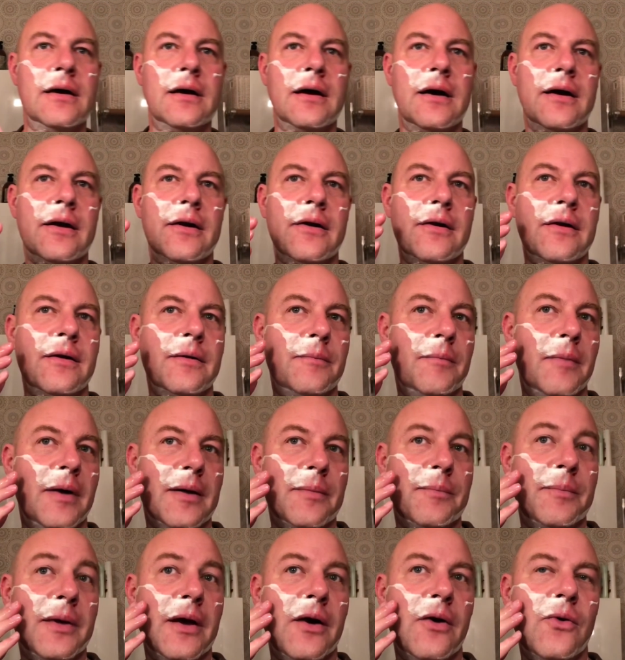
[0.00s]
I don't know, it might
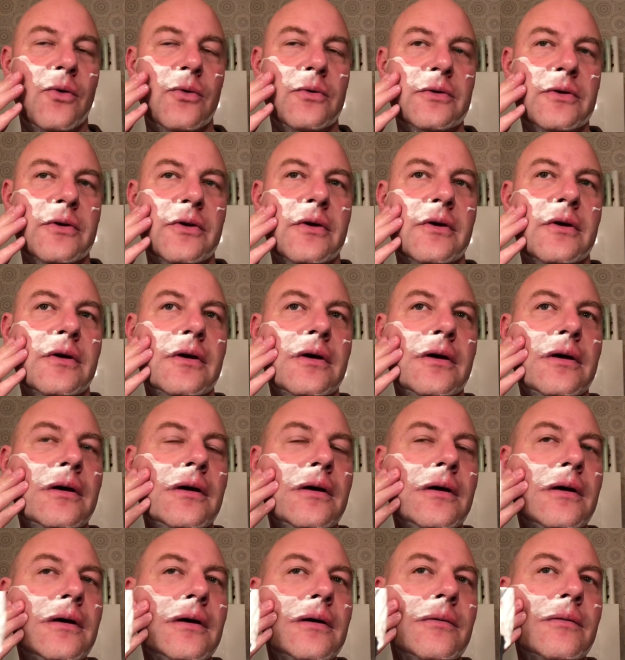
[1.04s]
be old.
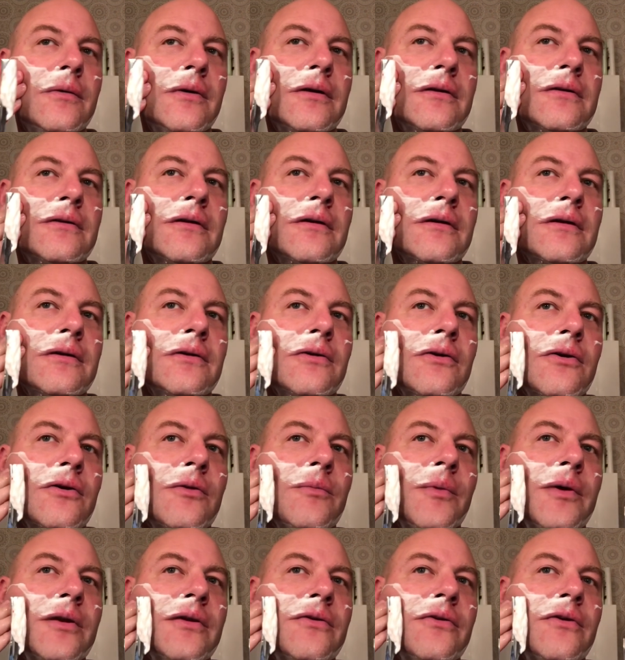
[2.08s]
There's like a
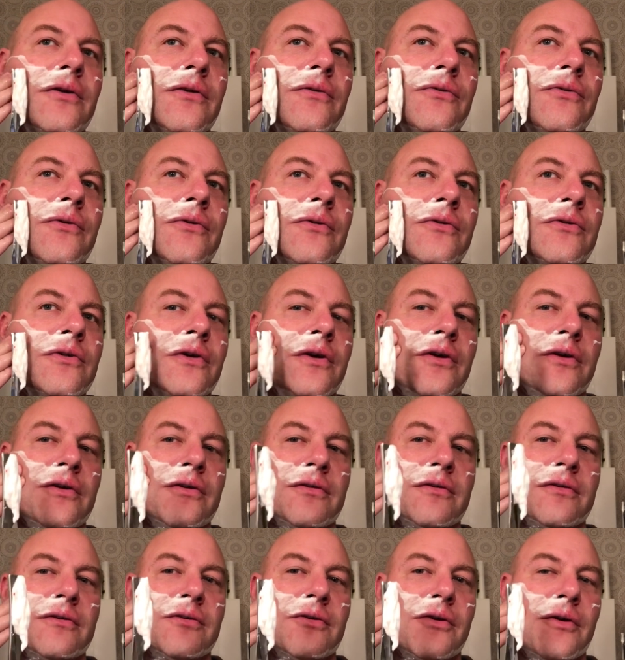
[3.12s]
documentary, a few series,
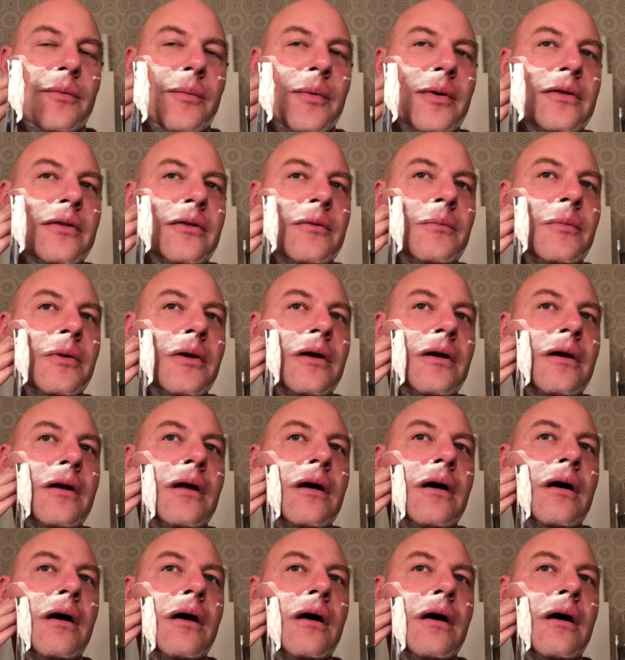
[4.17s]
sorry about the blood.